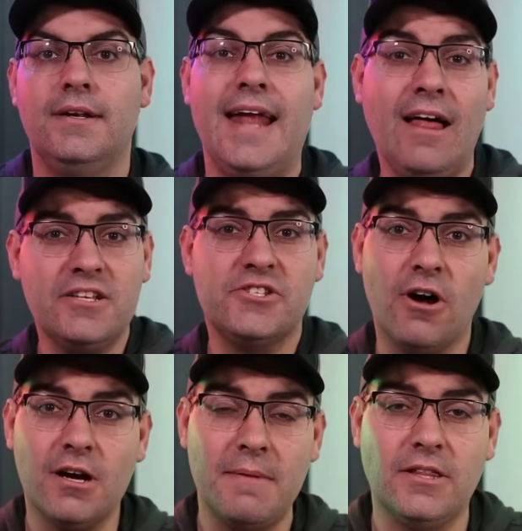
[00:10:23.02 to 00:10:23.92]
Now let's
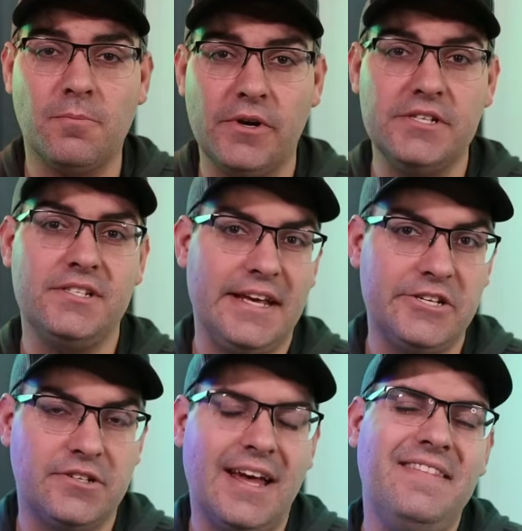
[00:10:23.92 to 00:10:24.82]
talk about the
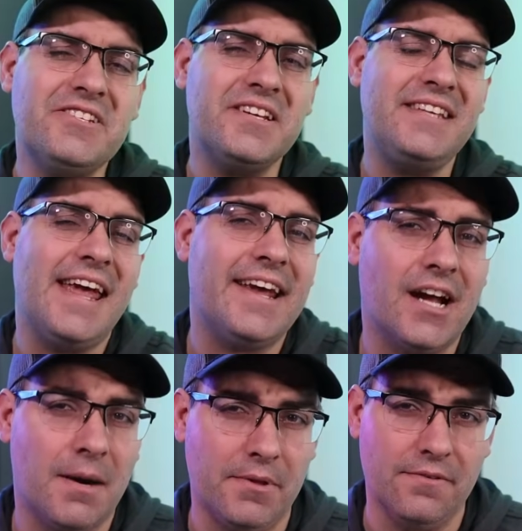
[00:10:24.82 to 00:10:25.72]
presentation, and this can take a
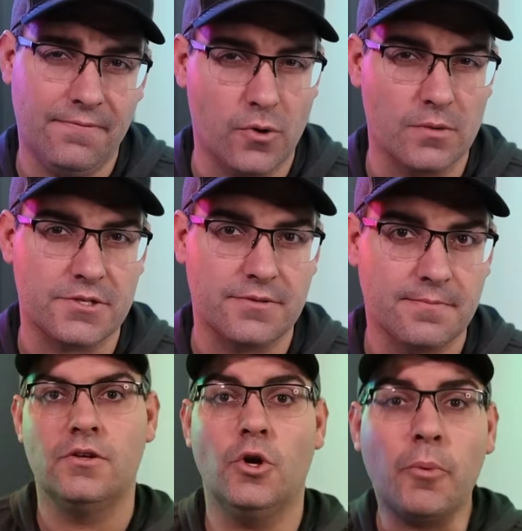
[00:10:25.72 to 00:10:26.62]
couple of forms.
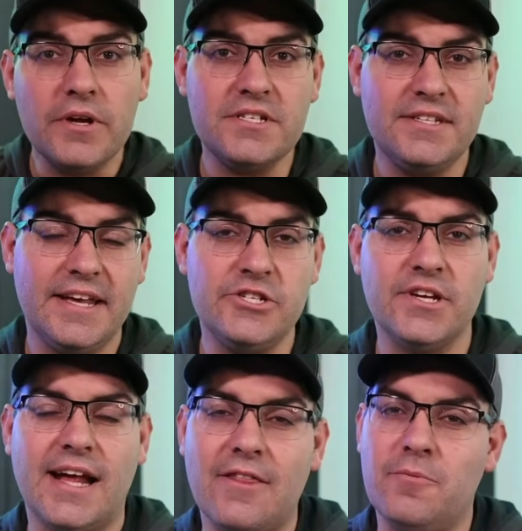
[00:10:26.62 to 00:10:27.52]
Your
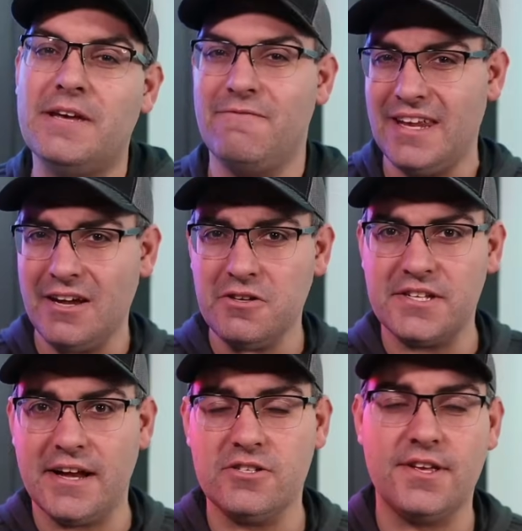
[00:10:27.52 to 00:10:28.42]
presentation can either be a video
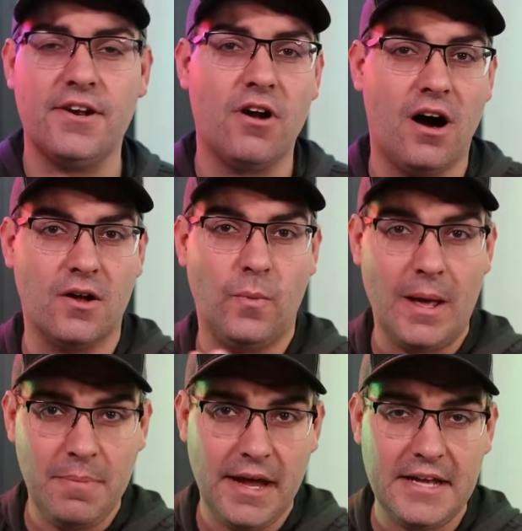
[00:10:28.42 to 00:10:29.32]
sales letter on a
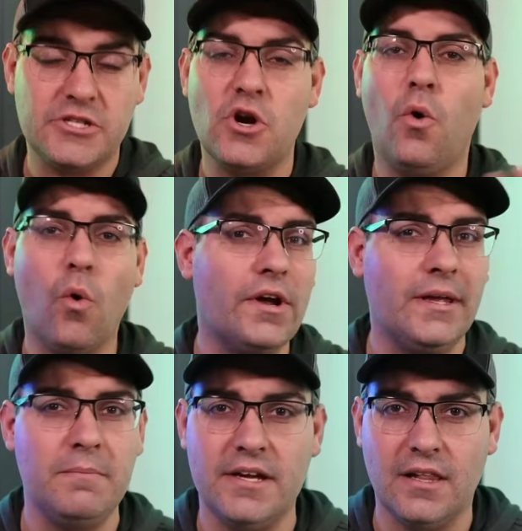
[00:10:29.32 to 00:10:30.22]
web page, or it
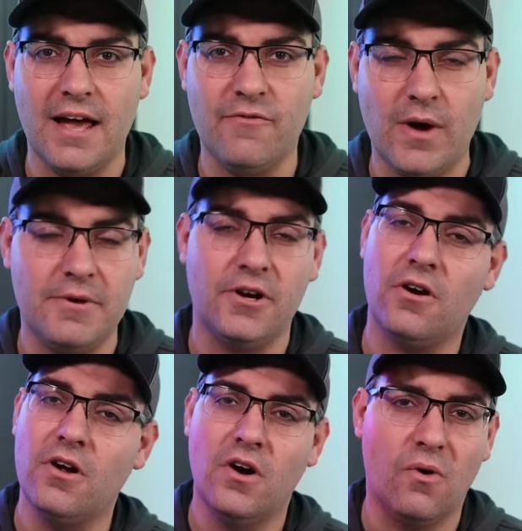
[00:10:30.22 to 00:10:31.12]
can be a live
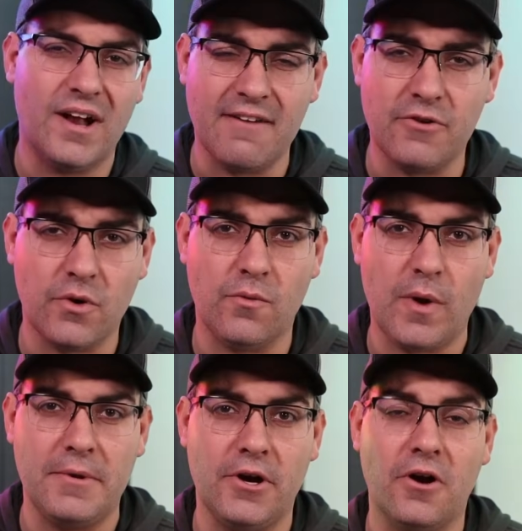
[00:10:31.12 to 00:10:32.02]
webinar or an evergreen
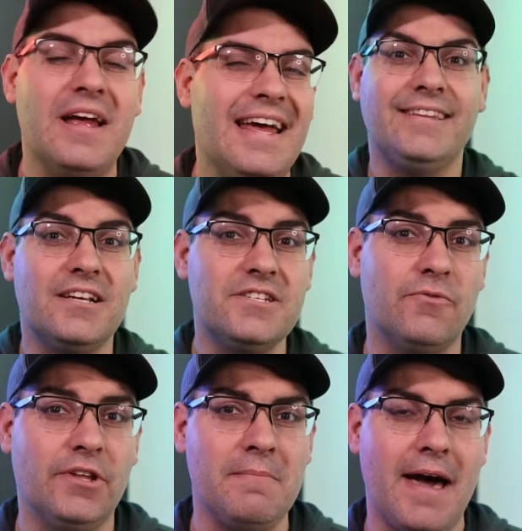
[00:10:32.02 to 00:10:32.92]
webinar. It doesn't
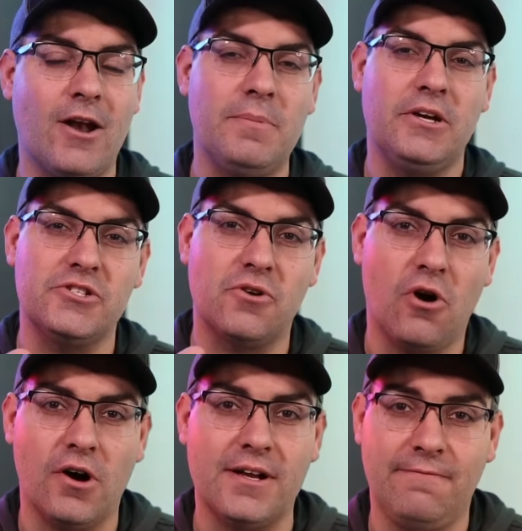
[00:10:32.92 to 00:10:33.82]
really matter because they're
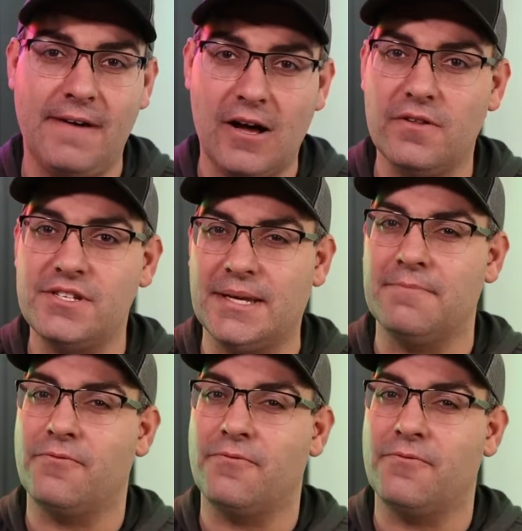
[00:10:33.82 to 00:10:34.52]
all gonna follow the same